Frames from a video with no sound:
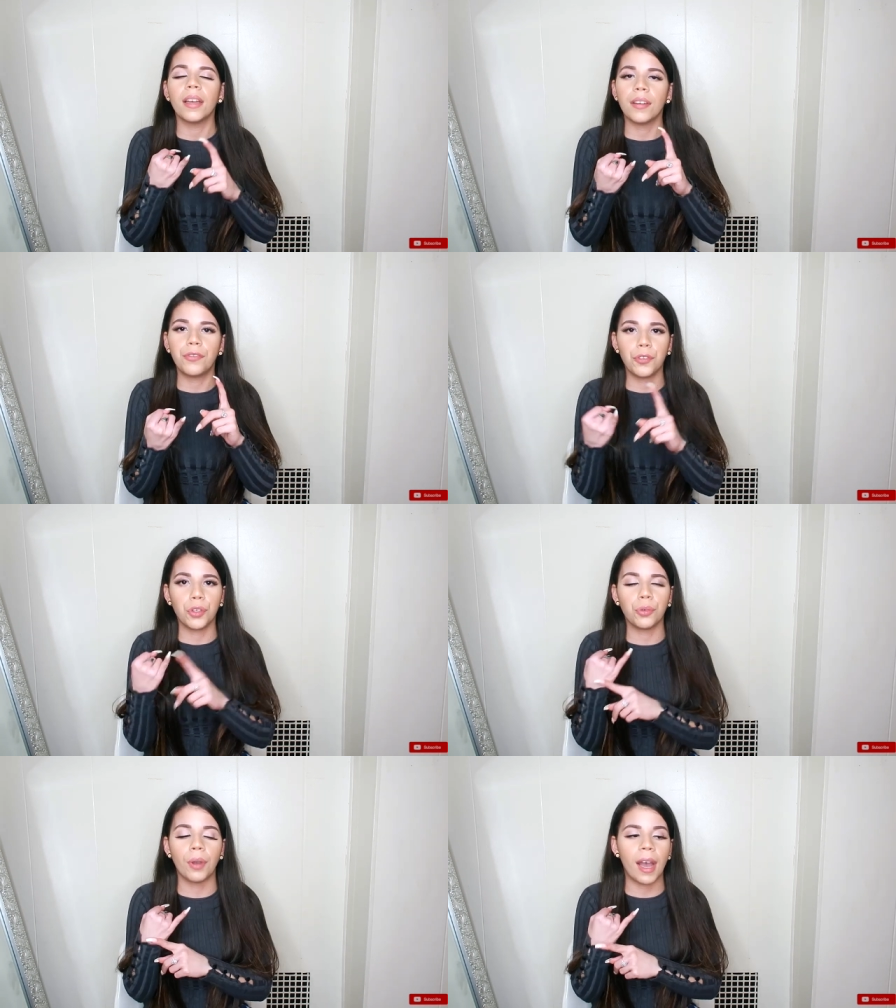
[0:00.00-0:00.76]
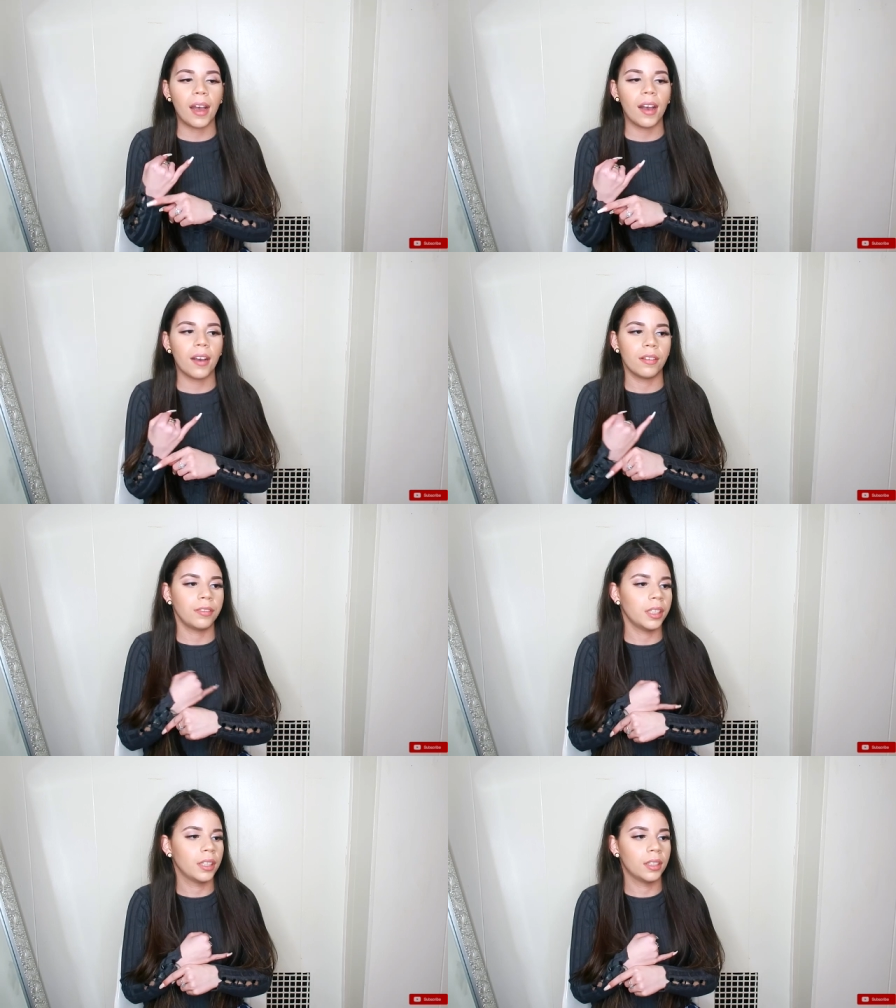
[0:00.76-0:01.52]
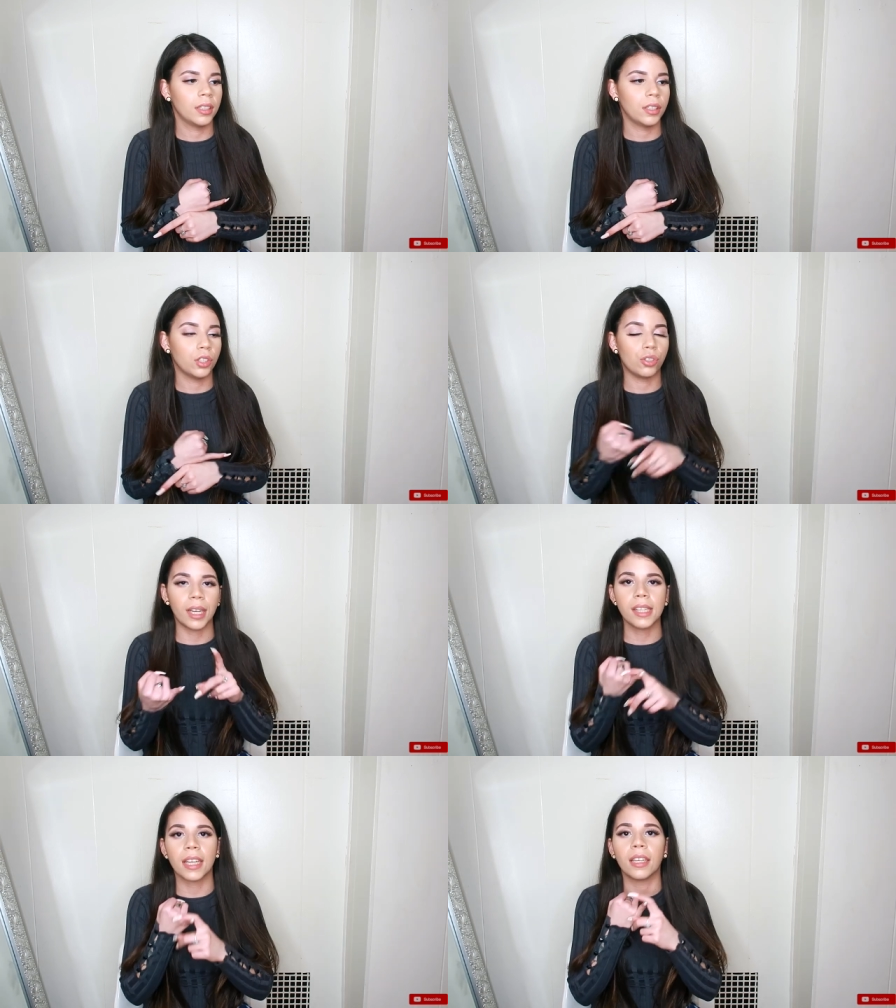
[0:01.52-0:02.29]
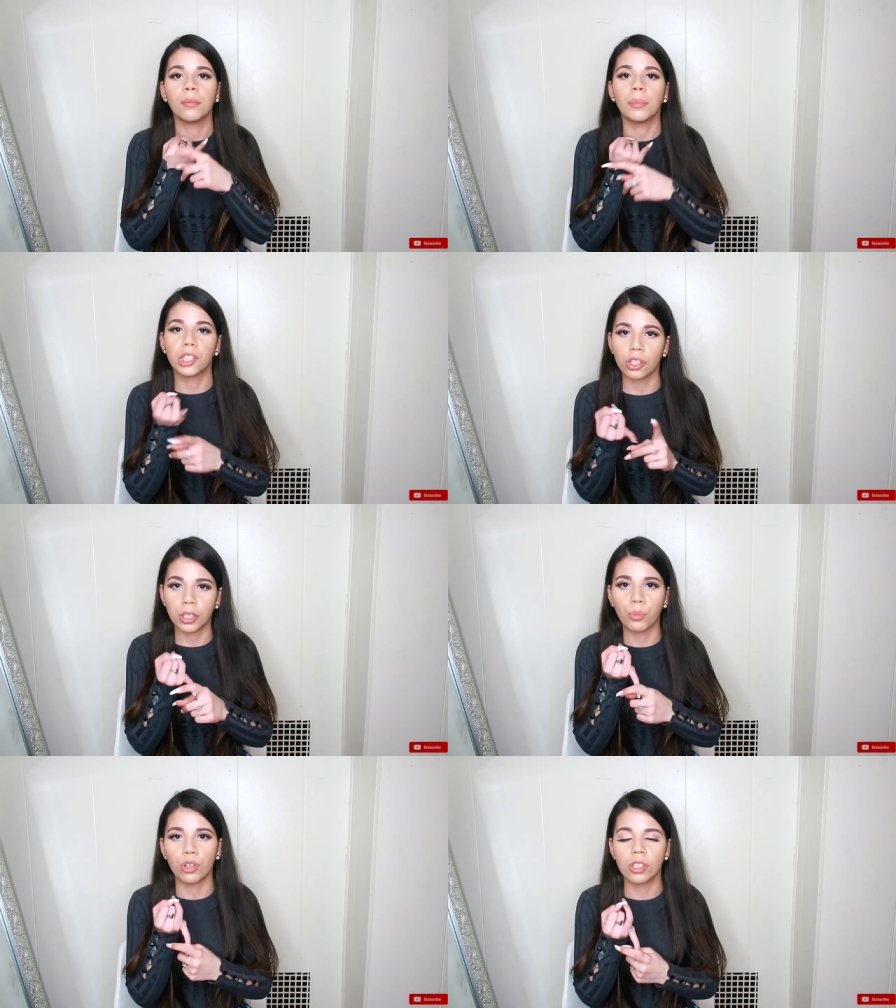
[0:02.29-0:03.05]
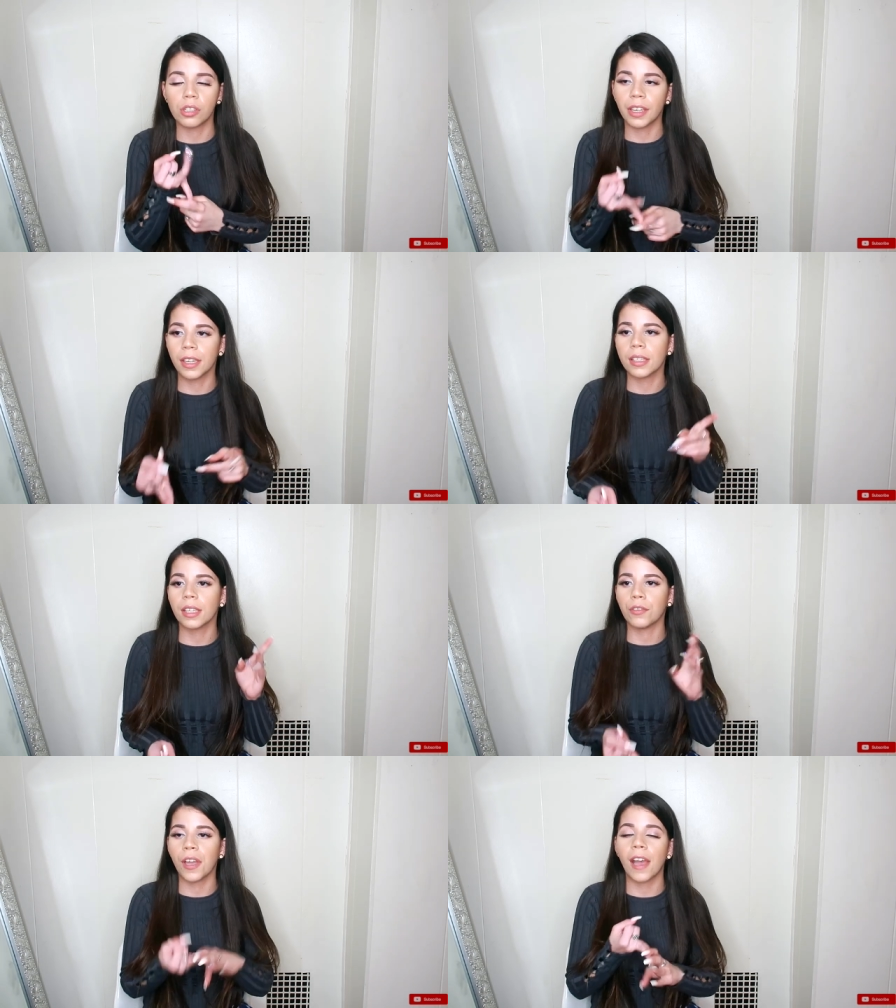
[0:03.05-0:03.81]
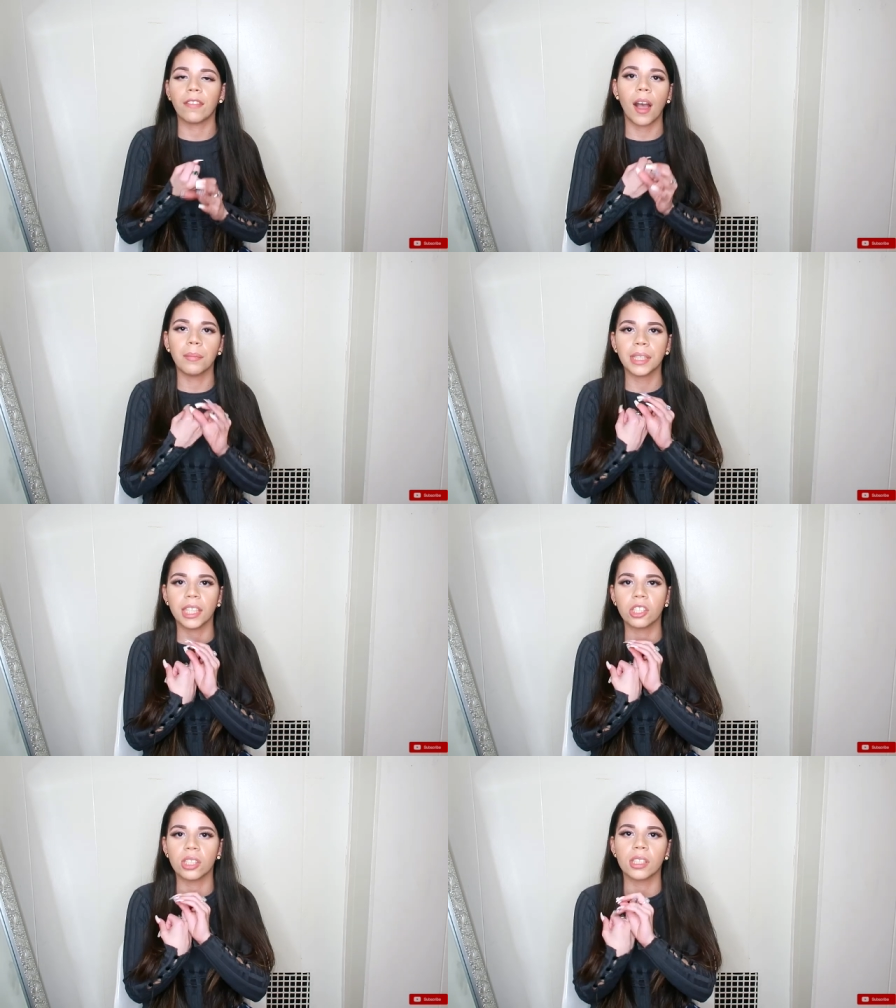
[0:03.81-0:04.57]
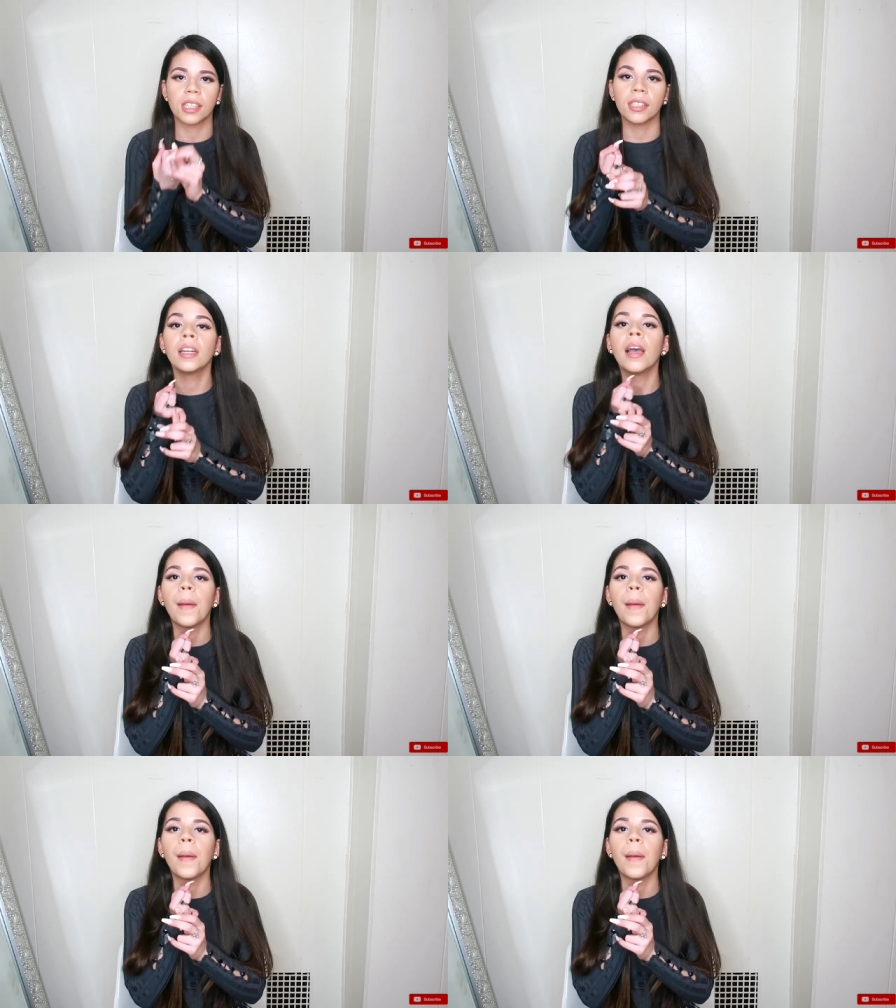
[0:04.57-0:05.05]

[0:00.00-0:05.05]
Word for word: if you have dry skin make sure you moisturize if you have combination skin